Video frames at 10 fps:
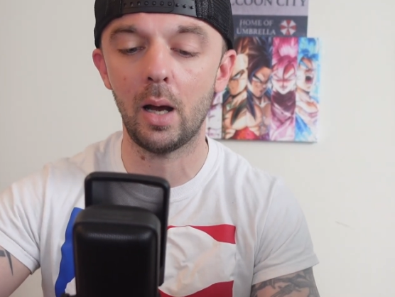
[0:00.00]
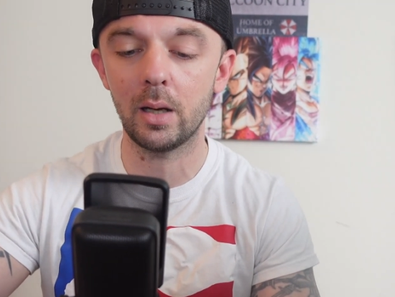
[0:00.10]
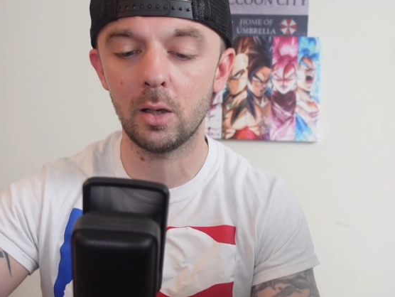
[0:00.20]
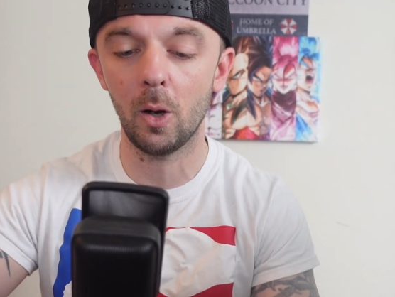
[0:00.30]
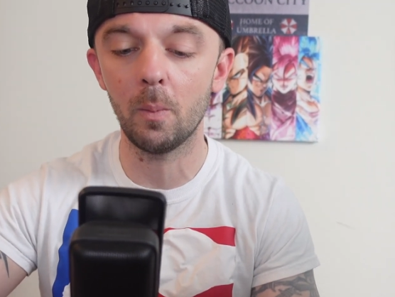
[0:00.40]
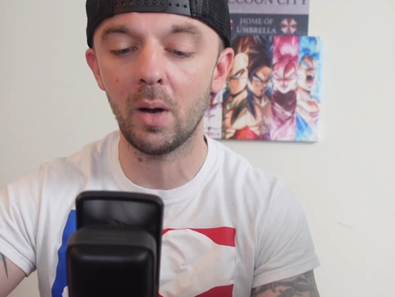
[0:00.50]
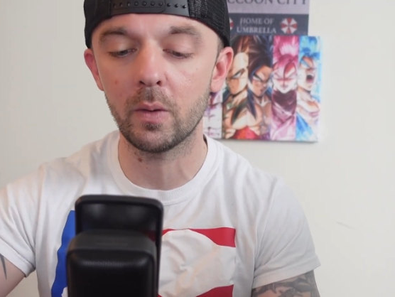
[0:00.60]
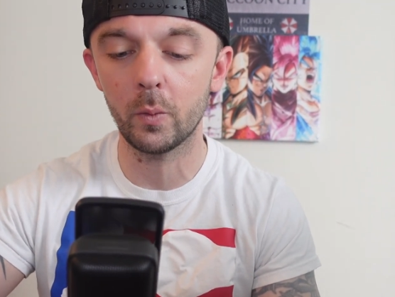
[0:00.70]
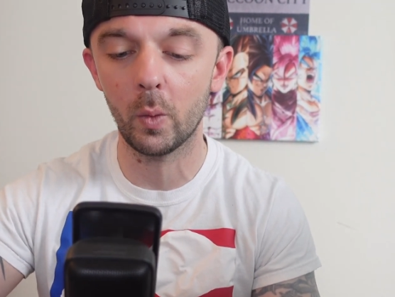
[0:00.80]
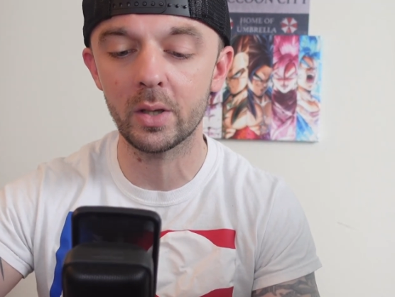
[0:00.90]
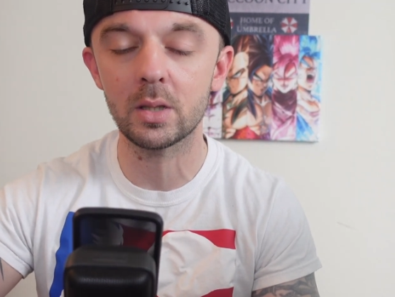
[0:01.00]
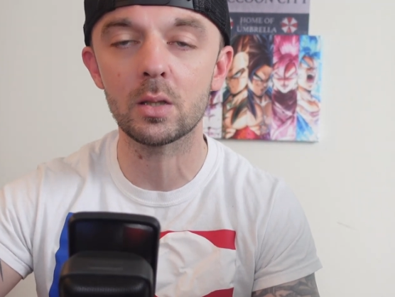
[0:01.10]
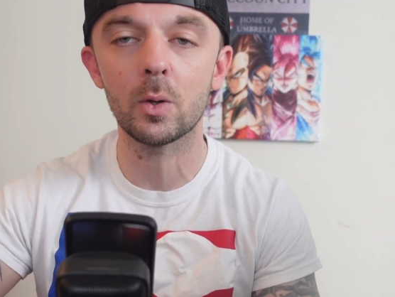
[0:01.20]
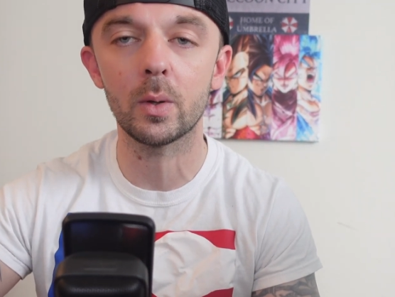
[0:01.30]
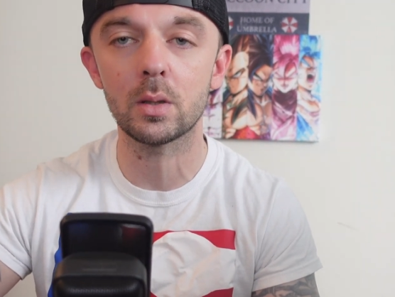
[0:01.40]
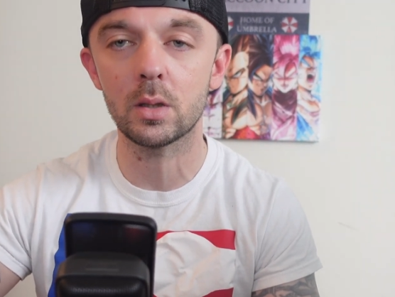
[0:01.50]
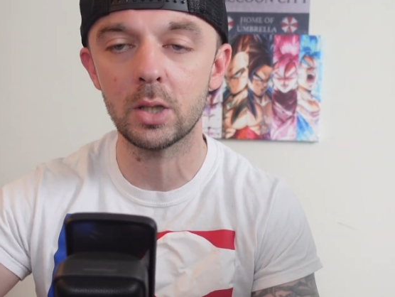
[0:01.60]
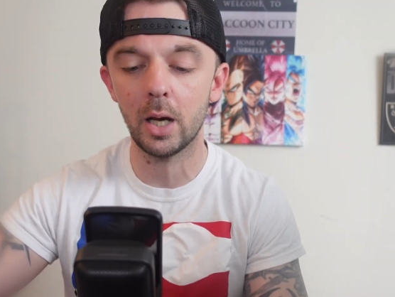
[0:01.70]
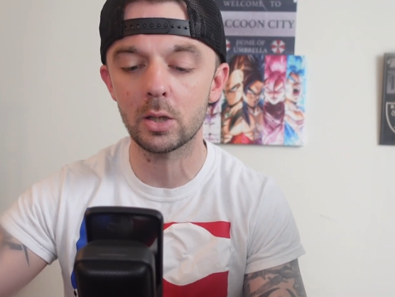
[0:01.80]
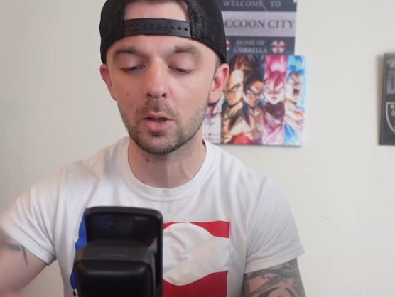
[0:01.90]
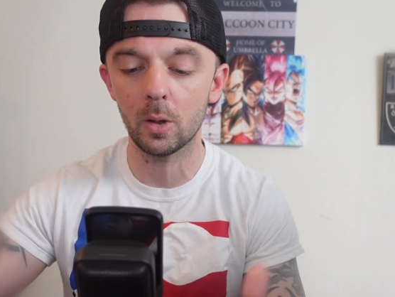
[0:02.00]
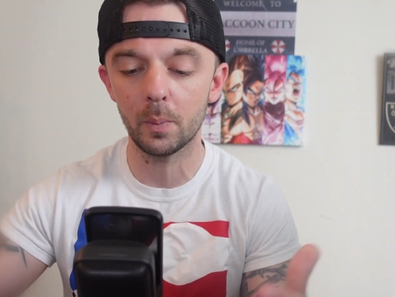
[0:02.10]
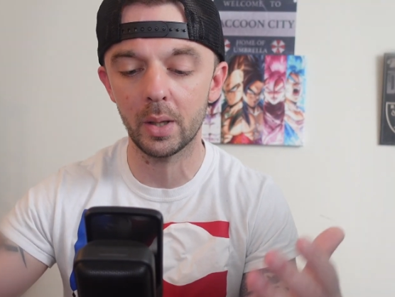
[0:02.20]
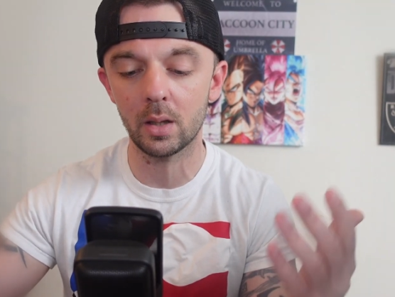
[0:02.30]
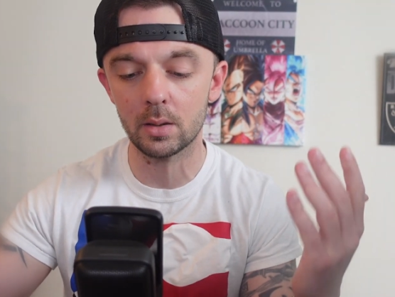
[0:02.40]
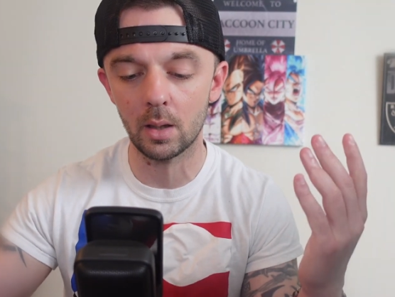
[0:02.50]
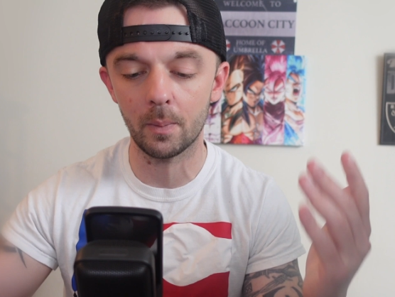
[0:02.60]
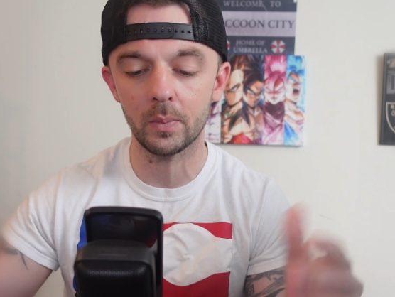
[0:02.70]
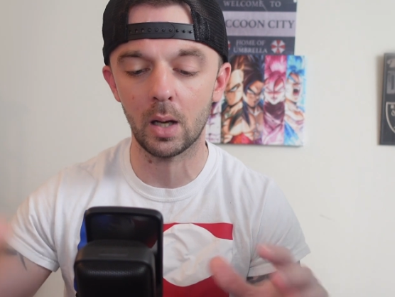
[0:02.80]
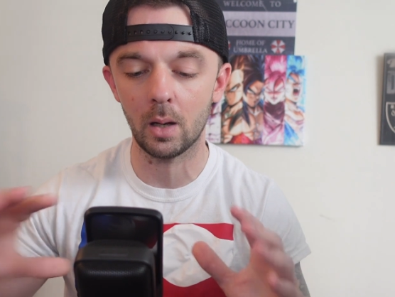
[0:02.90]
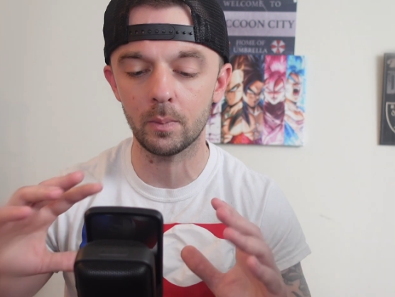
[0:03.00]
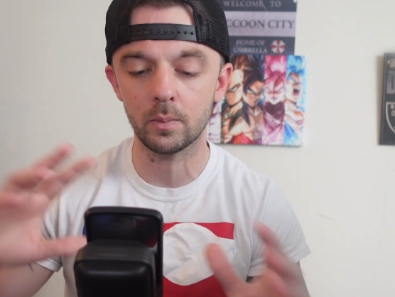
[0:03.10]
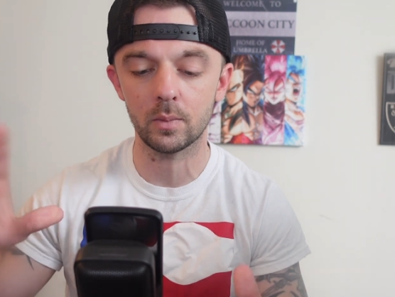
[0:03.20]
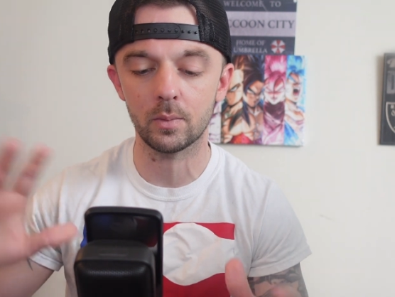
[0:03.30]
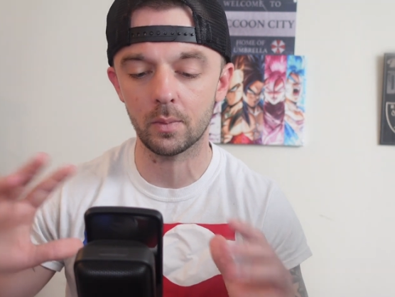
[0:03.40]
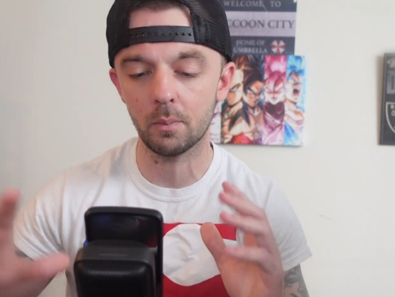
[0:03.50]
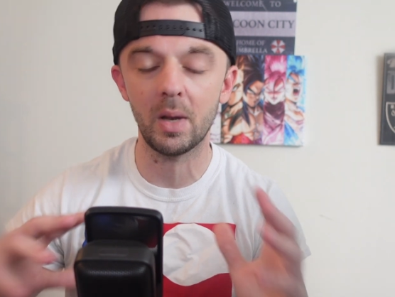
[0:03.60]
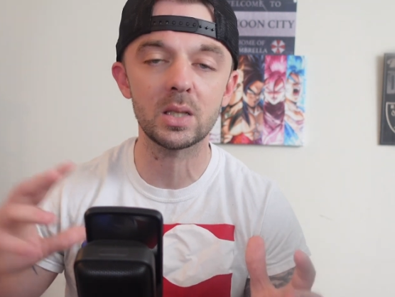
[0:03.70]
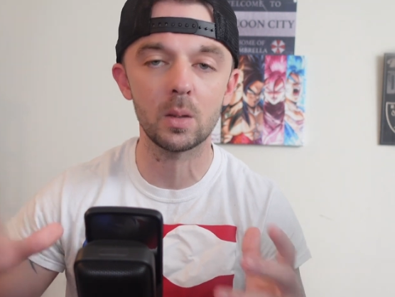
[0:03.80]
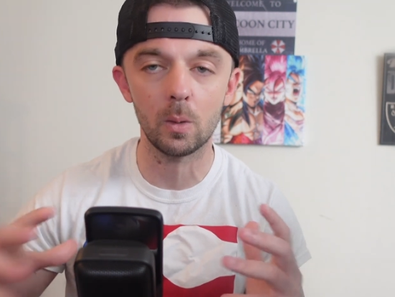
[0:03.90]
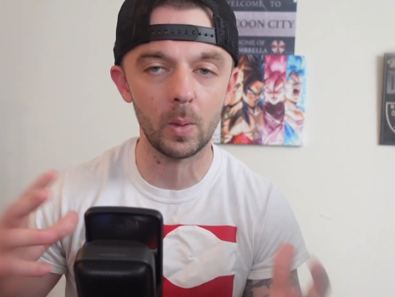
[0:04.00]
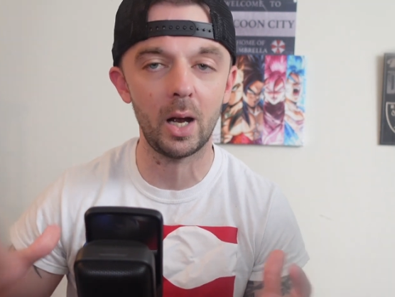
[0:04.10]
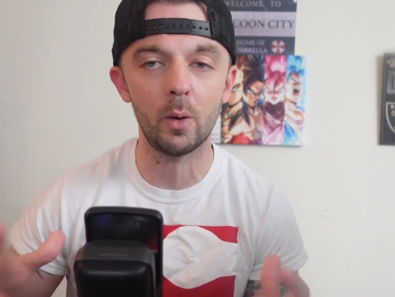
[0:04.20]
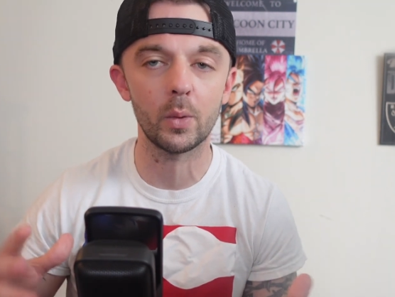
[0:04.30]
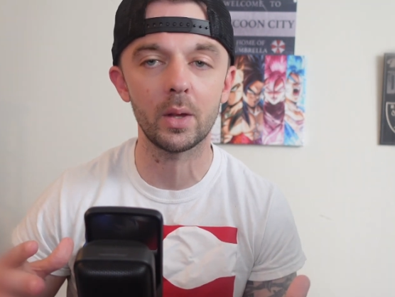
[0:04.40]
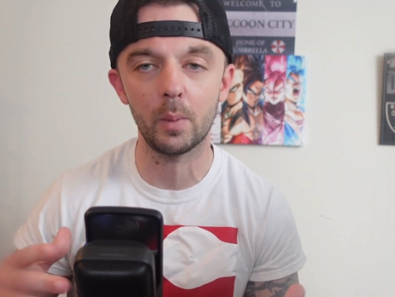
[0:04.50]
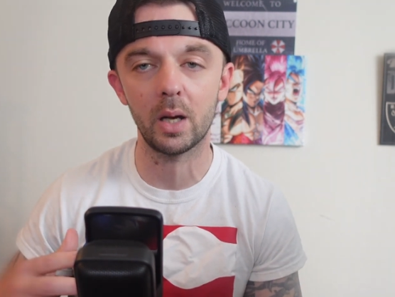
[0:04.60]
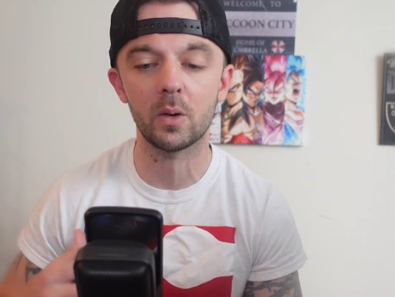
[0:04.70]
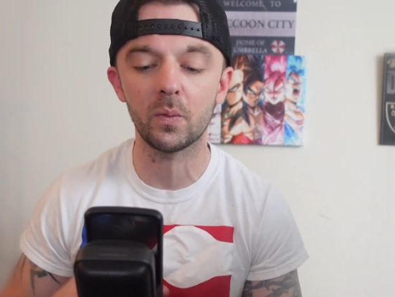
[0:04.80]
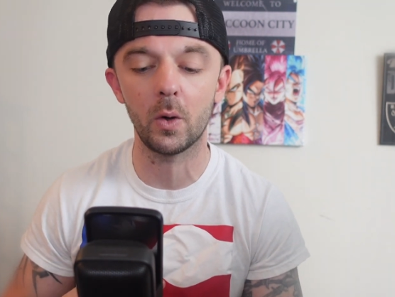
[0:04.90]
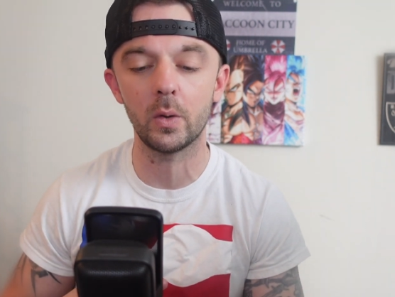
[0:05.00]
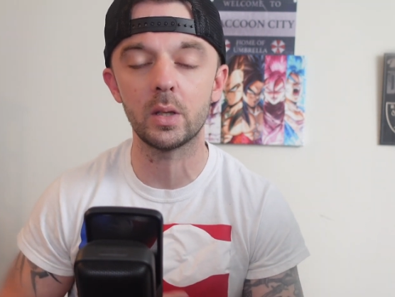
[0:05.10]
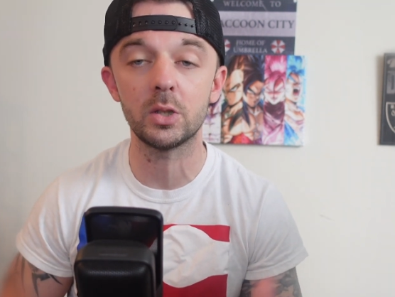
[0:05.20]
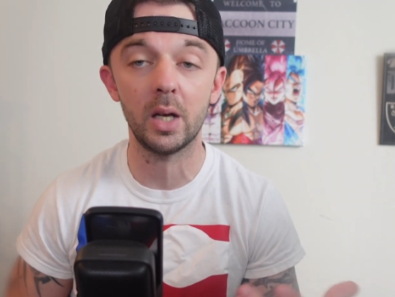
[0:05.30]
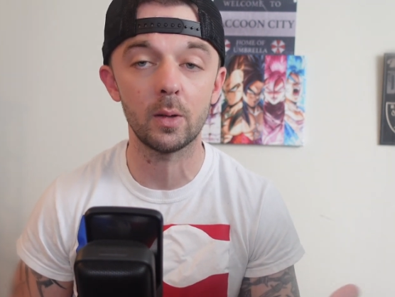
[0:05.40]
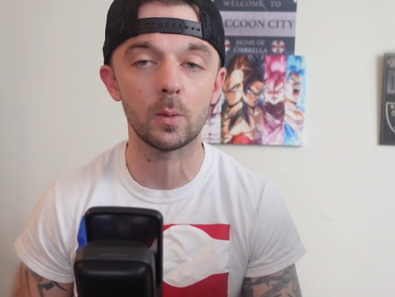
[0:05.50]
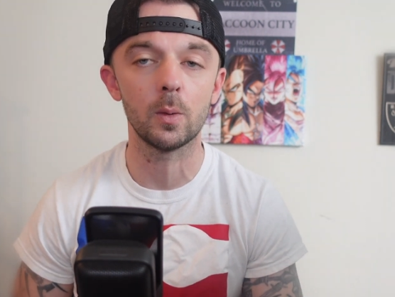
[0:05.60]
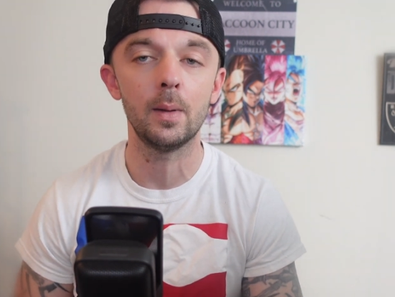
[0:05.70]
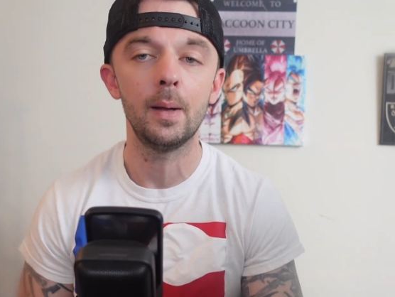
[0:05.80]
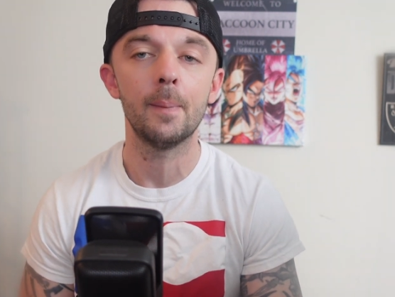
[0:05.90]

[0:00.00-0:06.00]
I know my voice is going to change a little bit because I'm messing around with the microphone in general,